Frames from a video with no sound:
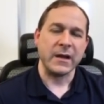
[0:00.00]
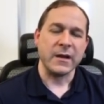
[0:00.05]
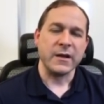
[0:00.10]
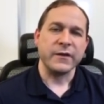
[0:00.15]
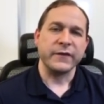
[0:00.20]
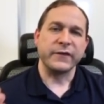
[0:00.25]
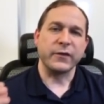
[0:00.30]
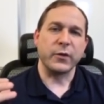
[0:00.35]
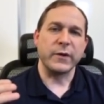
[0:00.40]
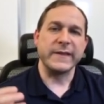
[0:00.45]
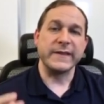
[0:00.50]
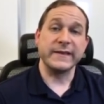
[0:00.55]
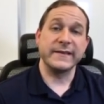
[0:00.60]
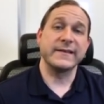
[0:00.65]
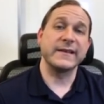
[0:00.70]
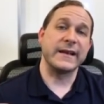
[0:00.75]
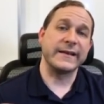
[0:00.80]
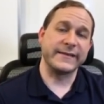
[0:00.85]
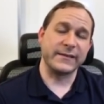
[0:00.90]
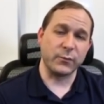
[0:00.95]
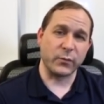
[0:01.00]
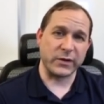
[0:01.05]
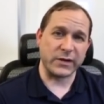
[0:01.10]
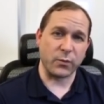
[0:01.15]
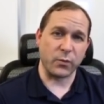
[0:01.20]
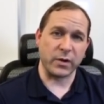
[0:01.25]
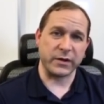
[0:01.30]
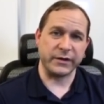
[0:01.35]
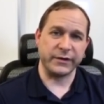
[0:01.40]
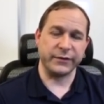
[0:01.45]
So in this lesson what I
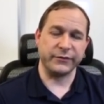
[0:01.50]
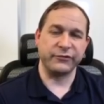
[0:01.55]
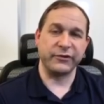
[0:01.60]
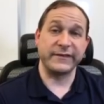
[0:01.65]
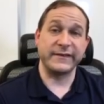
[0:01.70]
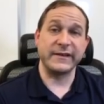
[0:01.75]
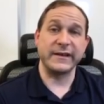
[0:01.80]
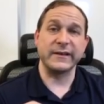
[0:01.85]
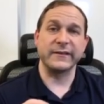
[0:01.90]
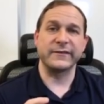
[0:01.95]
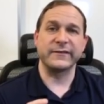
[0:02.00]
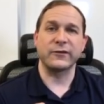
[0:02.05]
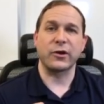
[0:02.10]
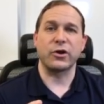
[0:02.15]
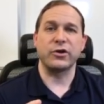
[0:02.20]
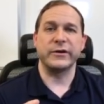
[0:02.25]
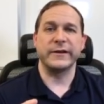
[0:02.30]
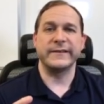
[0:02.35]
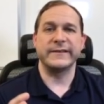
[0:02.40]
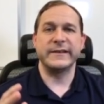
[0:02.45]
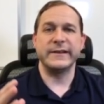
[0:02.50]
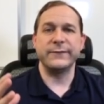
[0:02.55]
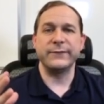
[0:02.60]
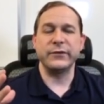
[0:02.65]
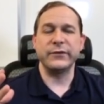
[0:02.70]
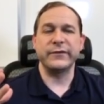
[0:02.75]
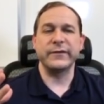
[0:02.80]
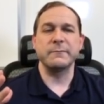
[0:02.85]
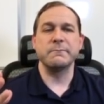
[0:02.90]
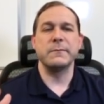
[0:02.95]
want to do, just to get started, is give
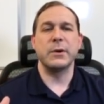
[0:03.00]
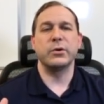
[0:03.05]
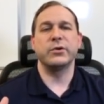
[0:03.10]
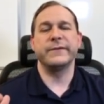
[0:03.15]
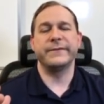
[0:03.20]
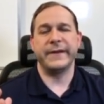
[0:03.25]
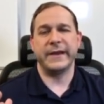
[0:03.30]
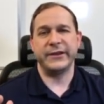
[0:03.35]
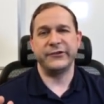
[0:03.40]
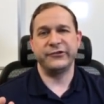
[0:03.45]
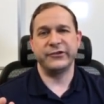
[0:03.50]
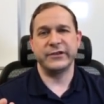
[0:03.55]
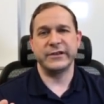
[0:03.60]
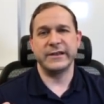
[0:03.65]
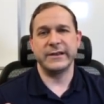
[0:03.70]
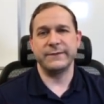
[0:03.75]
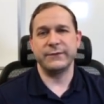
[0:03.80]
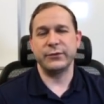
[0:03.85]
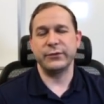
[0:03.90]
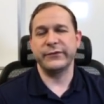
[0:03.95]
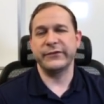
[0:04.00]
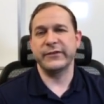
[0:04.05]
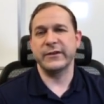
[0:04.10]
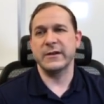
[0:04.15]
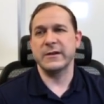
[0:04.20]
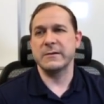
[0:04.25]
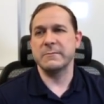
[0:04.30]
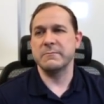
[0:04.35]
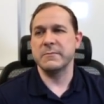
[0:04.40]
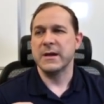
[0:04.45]
you some motivation, give you
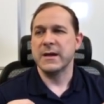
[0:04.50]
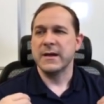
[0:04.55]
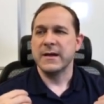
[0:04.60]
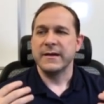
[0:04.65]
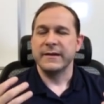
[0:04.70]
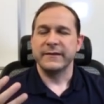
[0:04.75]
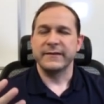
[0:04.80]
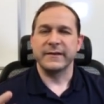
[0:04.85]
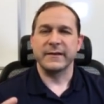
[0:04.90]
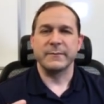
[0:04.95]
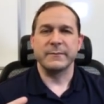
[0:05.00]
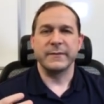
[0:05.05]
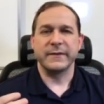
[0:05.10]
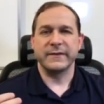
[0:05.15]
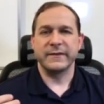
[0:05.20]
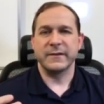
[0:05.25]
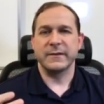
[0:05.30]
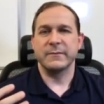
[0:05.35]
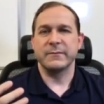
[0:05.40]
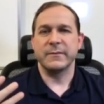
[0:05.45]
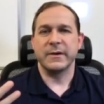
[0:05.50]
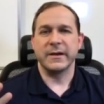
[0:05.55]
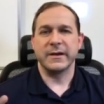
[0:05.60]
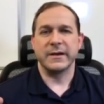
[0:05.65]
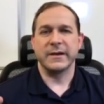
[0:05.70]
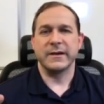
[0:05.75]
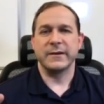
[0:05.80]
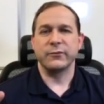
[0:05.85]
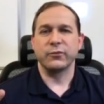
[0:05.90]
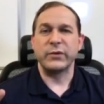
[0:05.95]
some, some, some
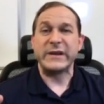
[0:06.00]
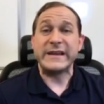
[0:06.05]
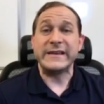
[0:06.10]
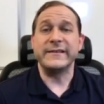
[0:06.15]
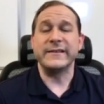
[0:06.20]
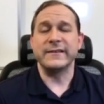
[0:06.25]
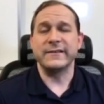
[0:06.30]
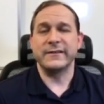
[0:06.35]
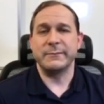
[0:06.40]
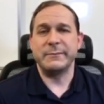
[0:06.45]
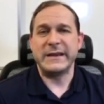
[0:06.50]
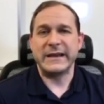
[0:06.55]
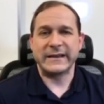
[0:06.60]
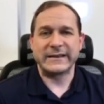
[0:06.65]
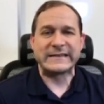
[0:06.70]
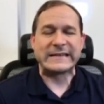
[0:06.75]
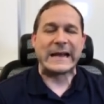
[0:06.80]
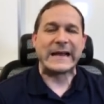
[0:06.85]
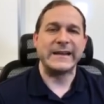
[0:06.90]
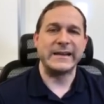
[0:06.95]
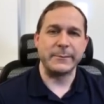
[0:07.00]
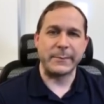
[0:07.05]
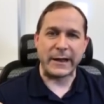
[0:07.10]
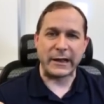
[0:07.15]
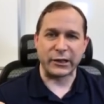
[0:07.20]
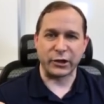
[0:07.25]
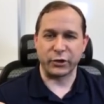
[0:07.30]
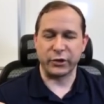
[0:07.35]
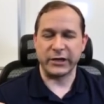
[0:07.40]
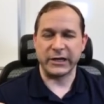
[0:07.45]
uh, reason to be excited
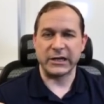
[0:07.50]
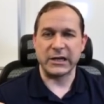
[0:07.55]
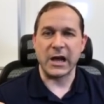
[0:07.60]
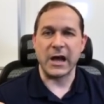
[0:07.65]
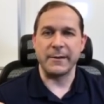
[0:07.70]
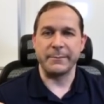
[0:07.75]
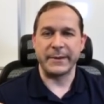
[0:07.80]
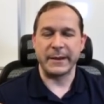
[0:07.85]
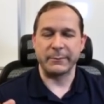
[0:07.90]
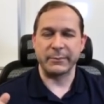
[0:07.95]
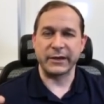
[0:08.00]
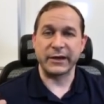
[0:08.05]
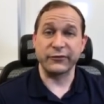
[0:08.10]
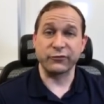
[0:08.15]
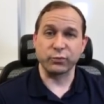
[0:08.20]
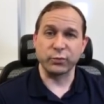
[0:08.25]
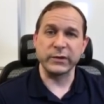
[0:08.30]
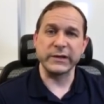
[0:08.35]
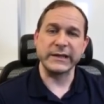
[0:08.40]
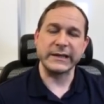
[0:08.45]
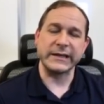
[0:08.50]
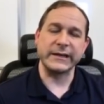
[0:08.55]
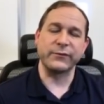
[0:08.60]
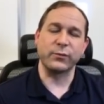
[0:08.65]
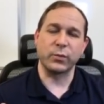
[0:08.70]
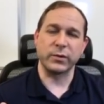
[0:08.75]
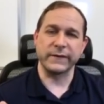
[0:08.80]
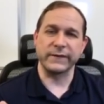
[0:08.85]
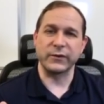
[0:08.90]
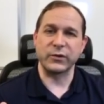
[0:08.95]
about learning an op amp, because really it is
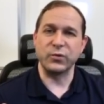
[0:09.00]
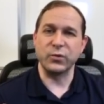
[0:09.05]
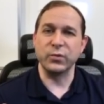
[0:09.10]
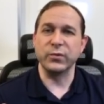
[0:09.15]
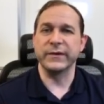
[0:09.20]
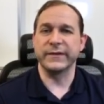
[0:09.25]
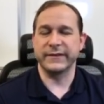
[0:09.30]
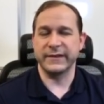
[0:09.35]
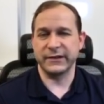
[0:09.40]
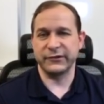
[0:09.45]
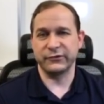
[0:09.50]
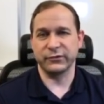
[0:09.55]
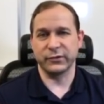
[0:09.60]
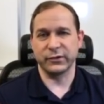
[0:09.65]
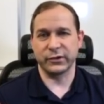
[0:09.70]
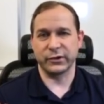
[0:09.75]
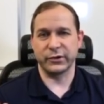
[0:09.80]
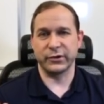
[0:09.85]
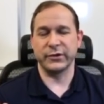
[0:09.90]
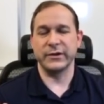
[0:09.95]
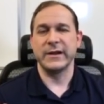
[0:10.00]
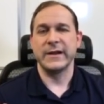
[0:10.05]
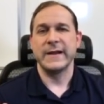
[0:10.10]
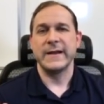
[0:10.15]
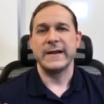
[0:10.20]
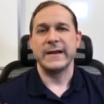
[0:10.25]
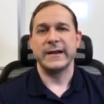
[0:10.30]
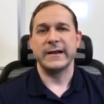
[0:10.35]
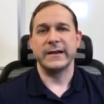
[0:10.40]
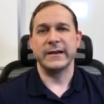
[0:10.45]
one of the coolest things you'll learn
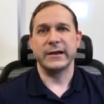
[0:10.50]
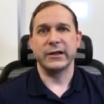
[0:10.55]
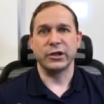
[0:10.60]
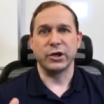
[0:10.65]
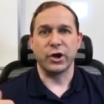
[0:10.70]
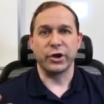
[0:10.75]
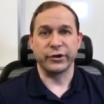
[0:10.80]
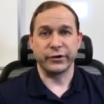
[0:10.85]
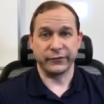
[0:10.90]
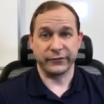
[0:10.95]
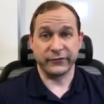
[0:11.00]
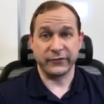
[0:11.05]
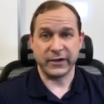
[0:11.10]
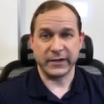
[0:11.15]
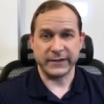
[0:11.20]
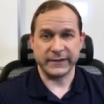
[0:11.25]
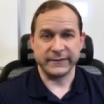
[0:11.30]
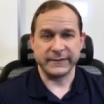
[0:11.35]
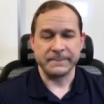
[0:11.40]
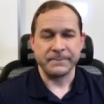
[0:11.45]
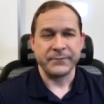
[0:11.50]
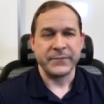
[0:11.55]
uh, along your studies.